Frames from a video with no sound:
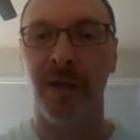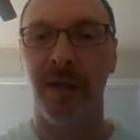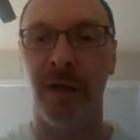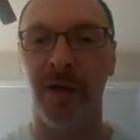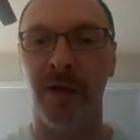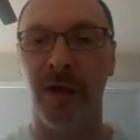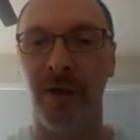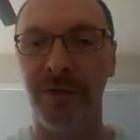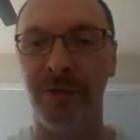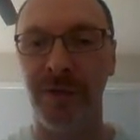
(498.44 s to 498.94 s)
Now
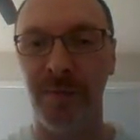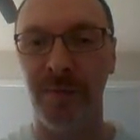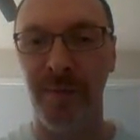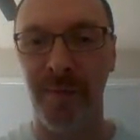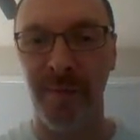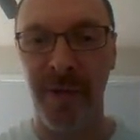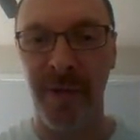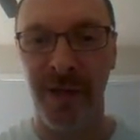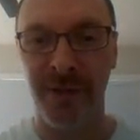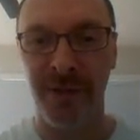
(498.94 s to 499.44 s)
it also
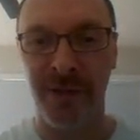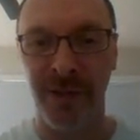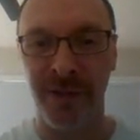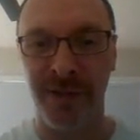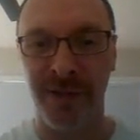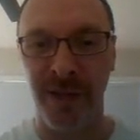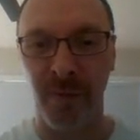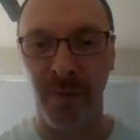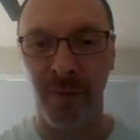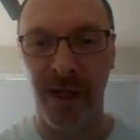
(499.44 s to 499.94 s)

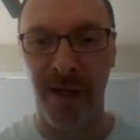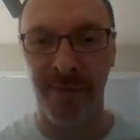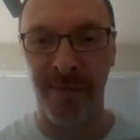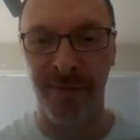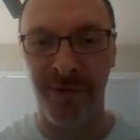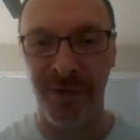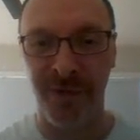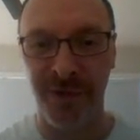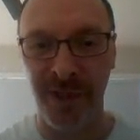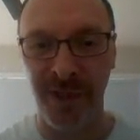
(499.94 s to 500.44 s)
mentions that we
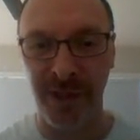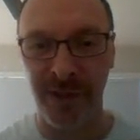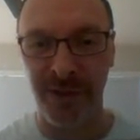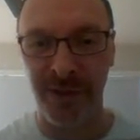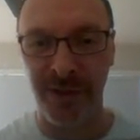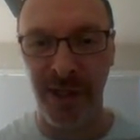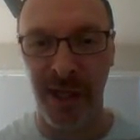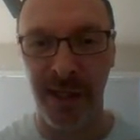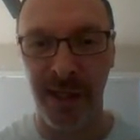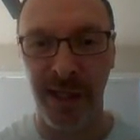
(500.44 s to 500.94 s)
have
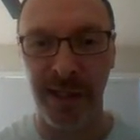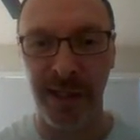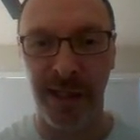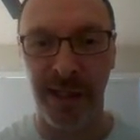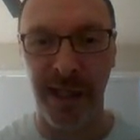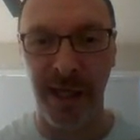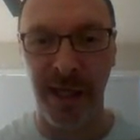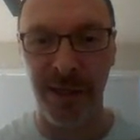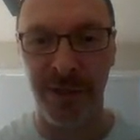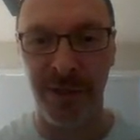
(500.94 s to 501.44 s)
6
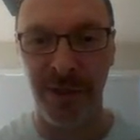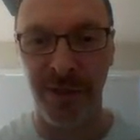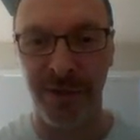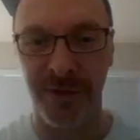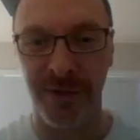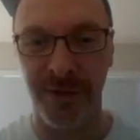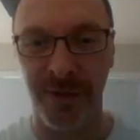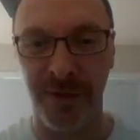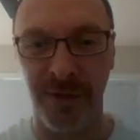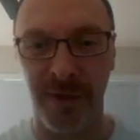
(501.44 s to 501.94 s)

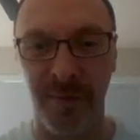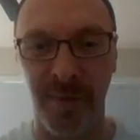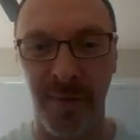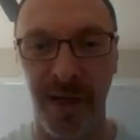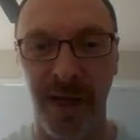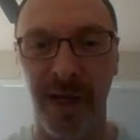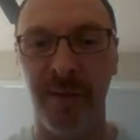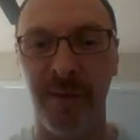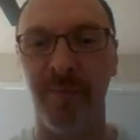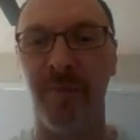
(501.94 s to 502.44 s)
NADHs that are
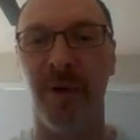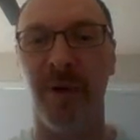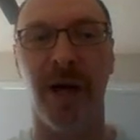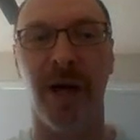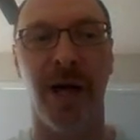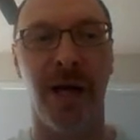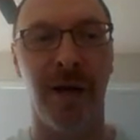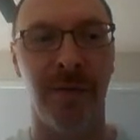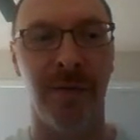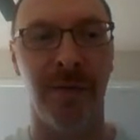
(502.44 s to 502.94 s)
made
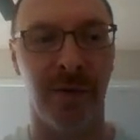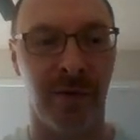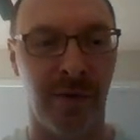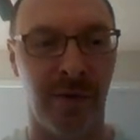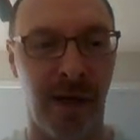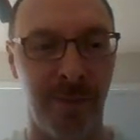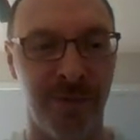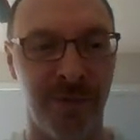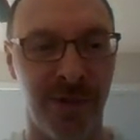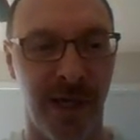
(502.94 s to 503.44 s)
by the
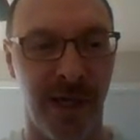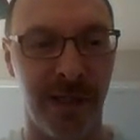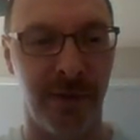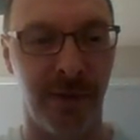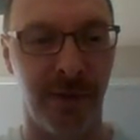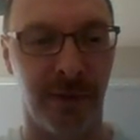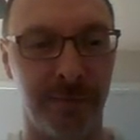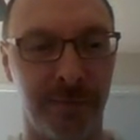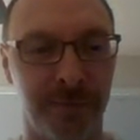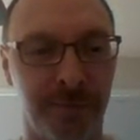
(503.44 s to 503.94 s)
Krebs
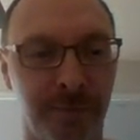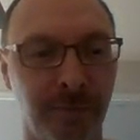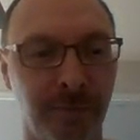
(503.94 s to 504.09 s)
cycle.